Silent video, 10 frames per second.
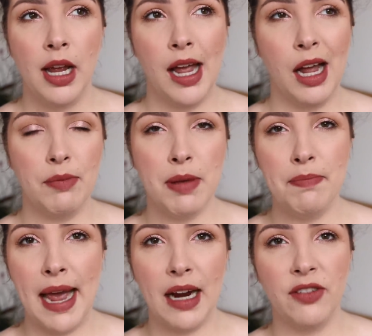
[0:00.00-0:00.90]

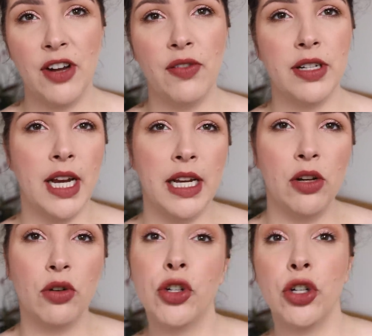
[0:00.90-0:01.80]
MAC Velvet Teddy
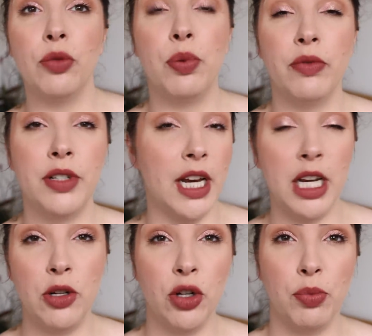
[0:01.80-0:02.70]
or
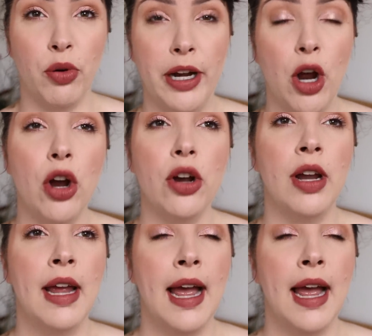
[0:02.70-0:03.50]
Teddy 2.0.